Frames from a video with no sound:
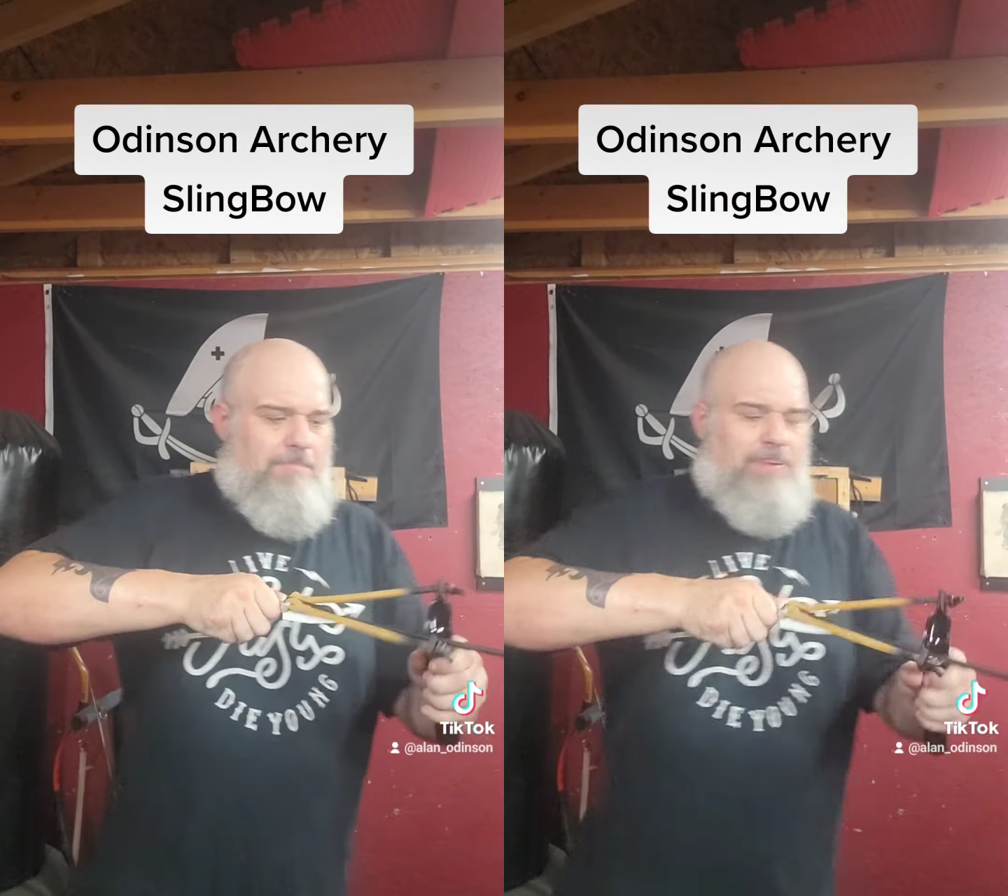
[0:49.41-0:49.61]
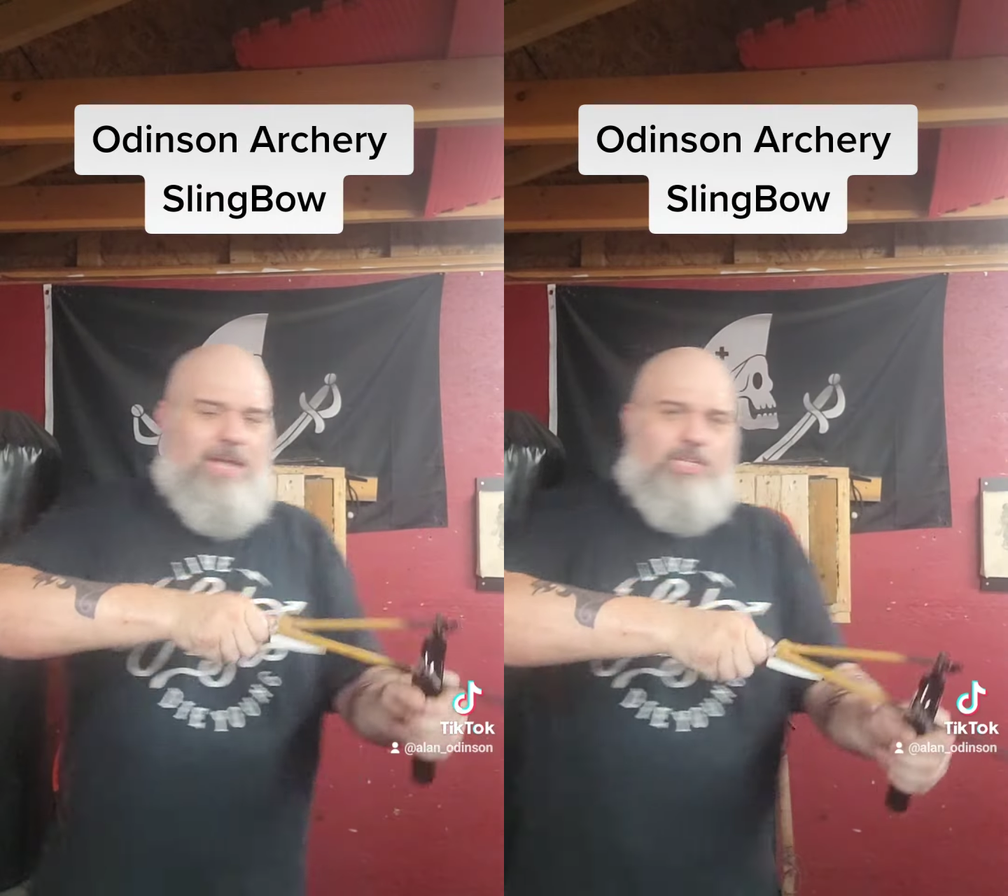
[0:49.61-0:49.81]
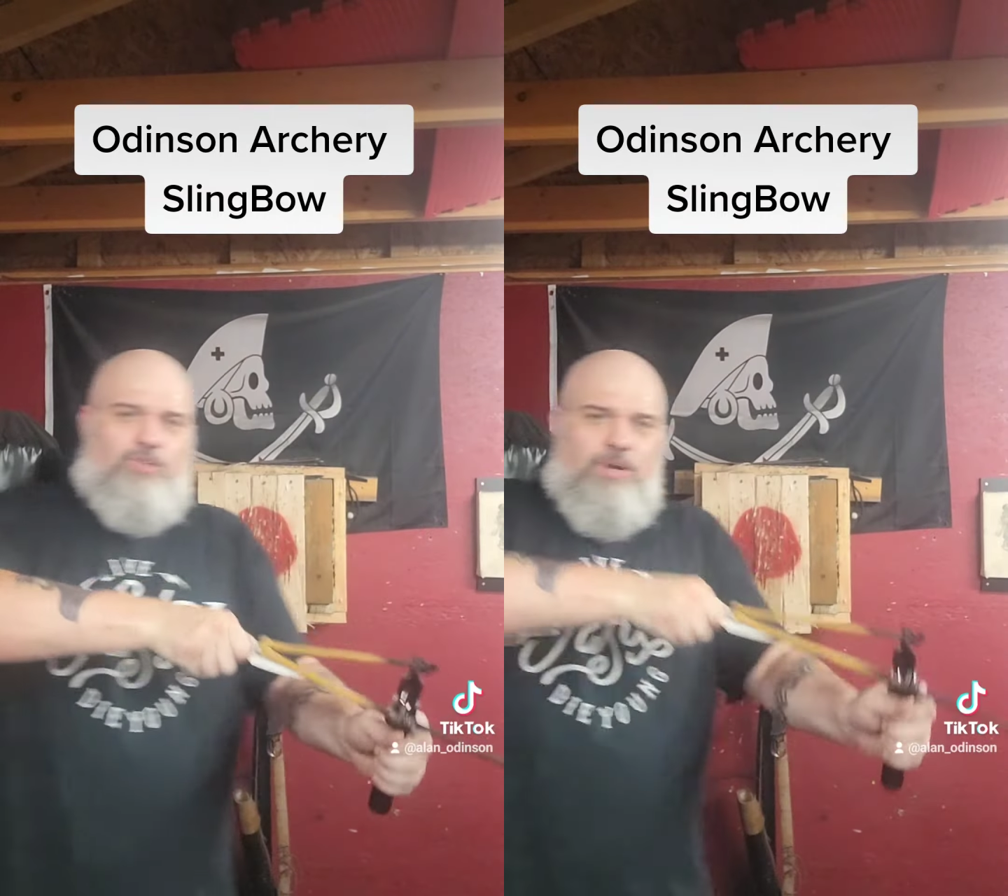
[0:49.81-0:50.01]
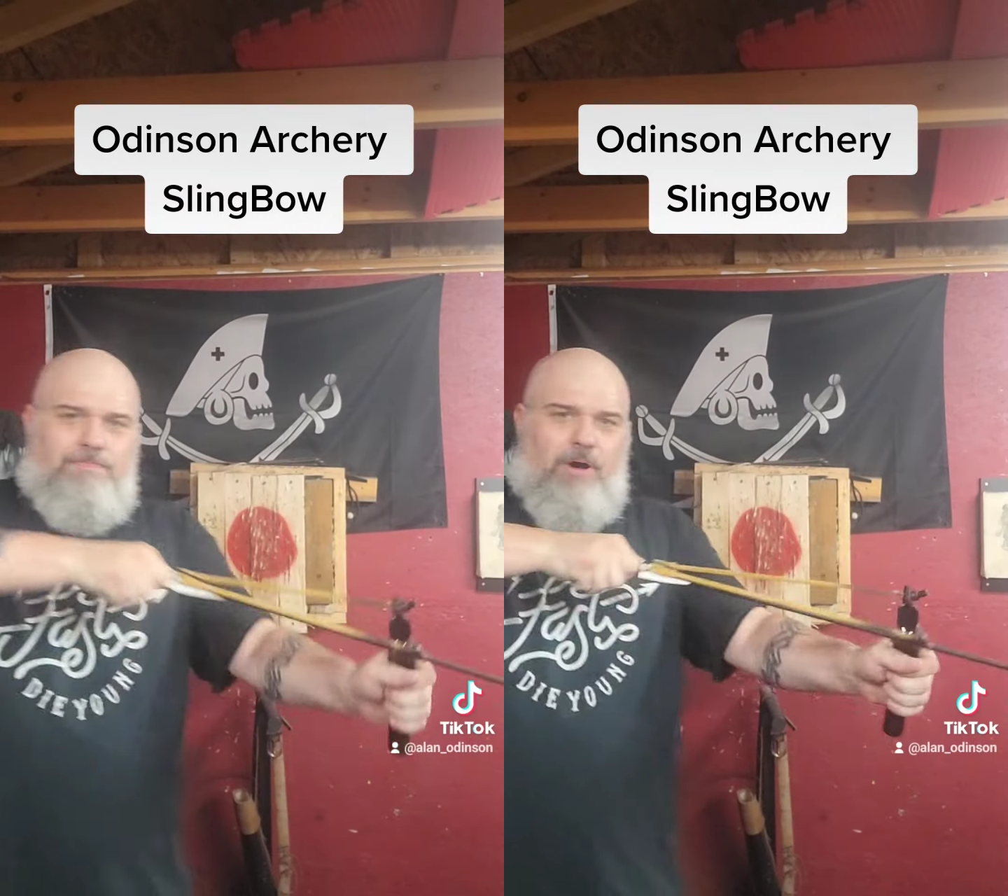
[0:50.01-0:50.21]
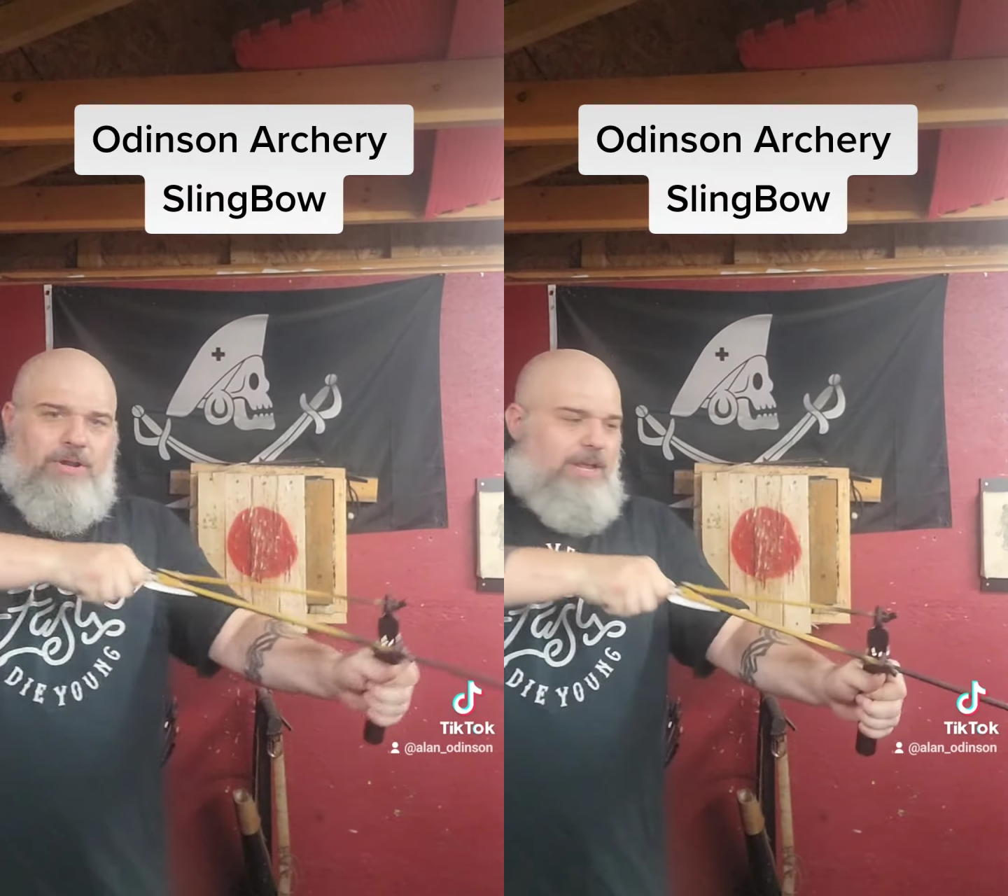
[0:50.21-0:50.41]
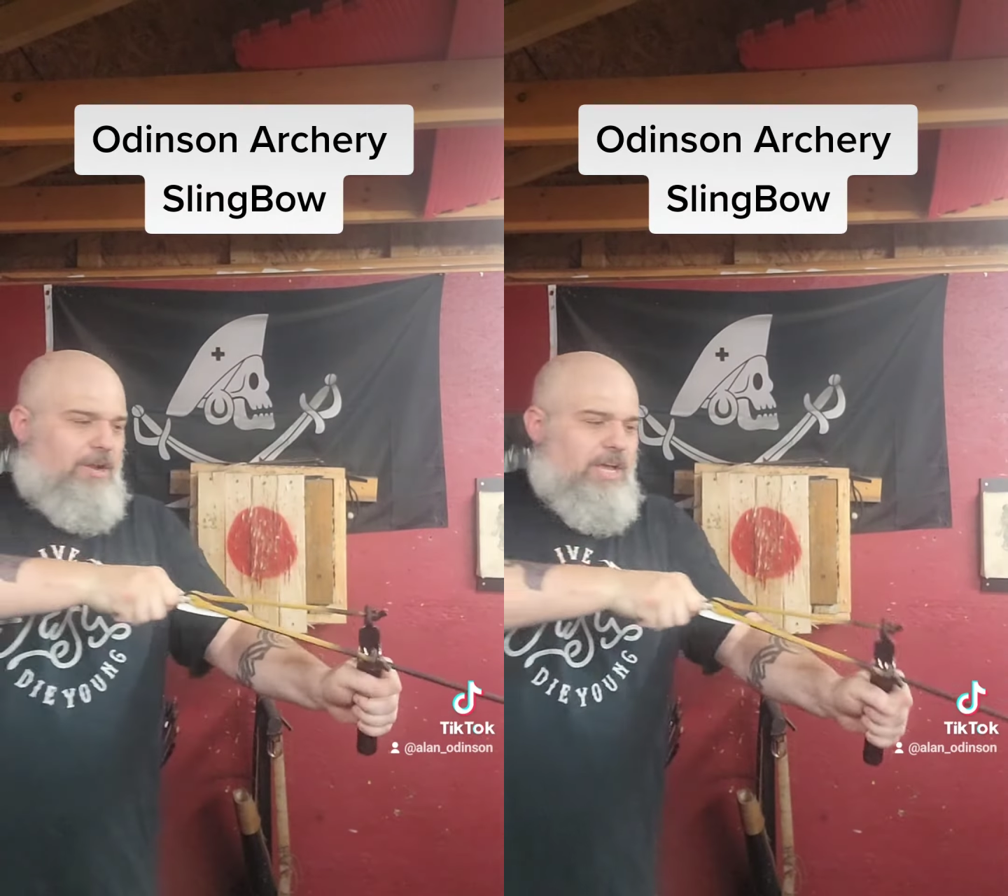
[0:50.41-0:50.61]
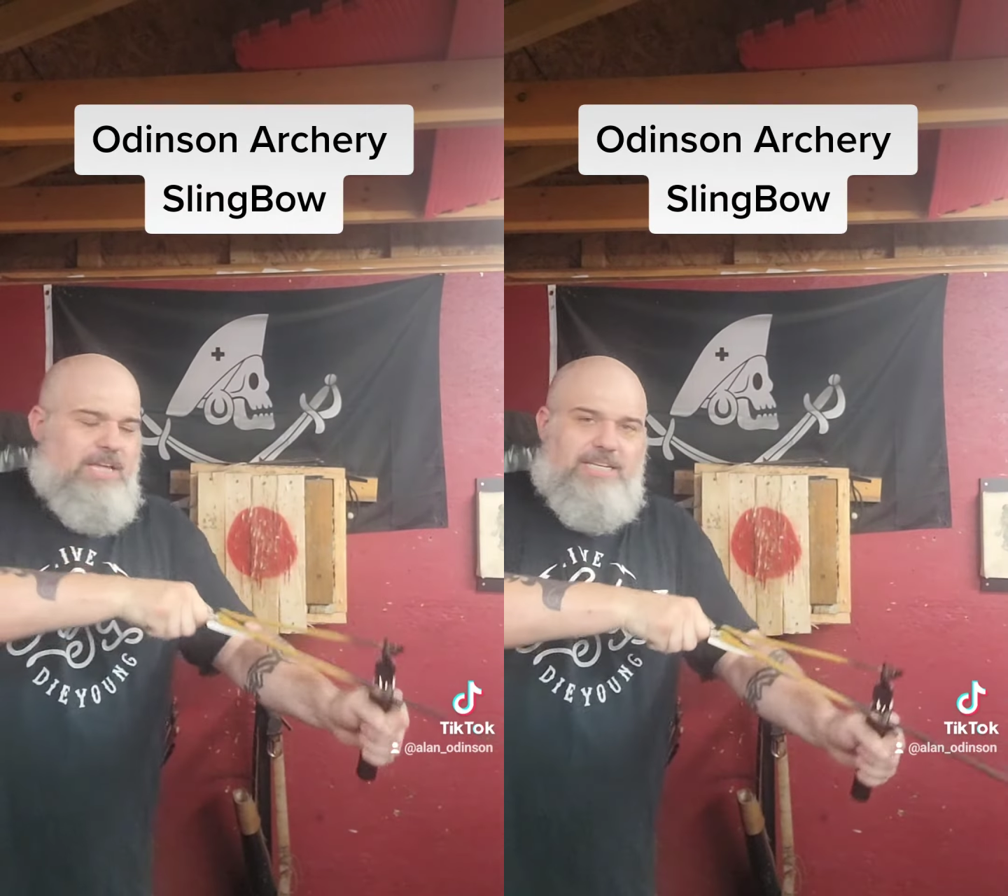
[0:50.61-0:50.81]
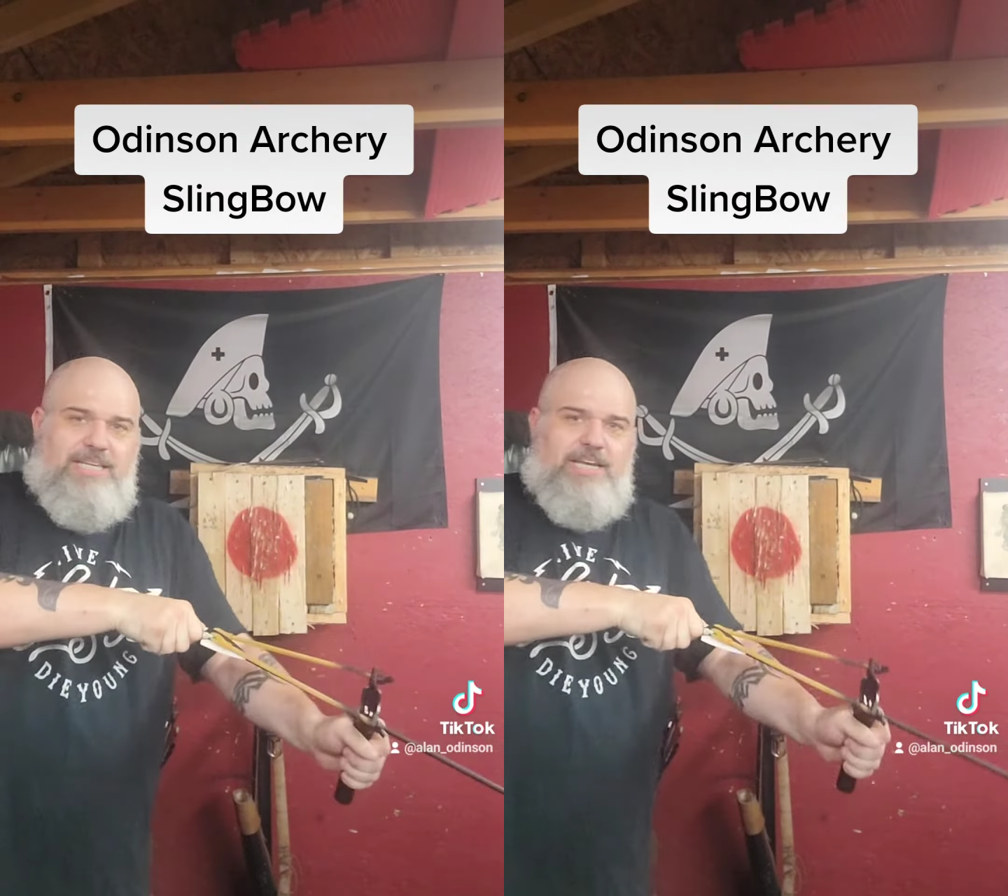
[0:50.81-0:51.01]
pinch grip on here
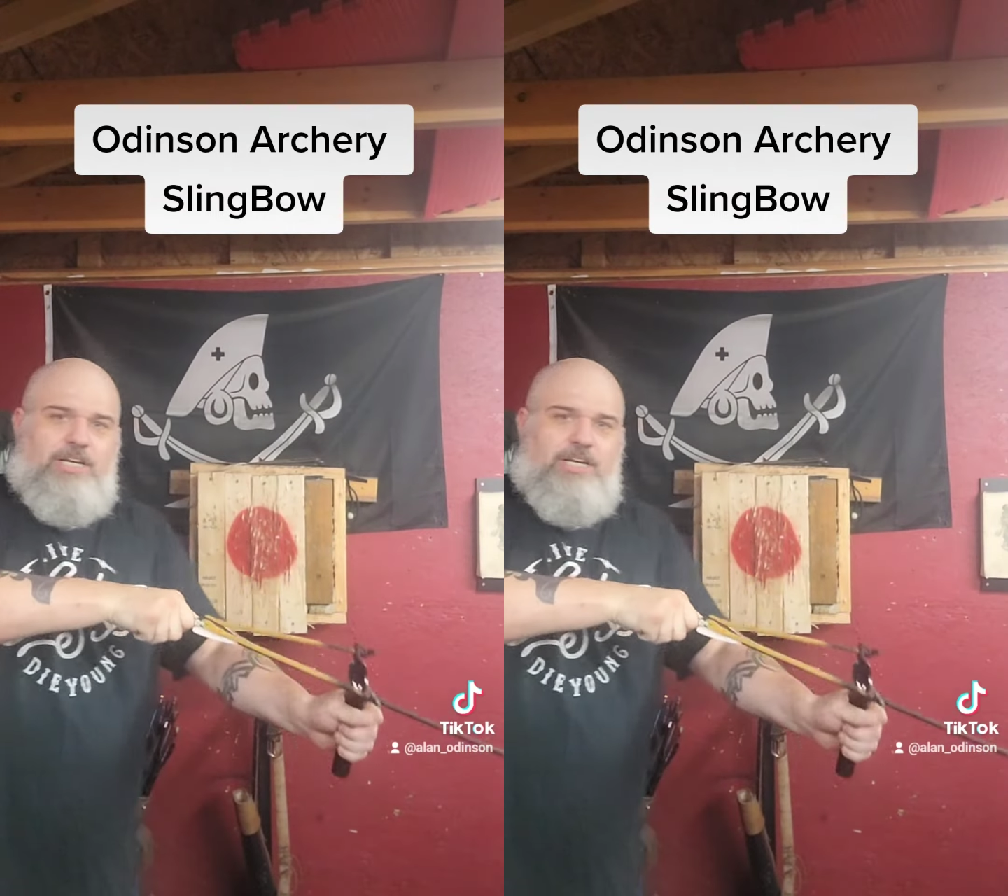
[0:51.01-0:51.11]
to get a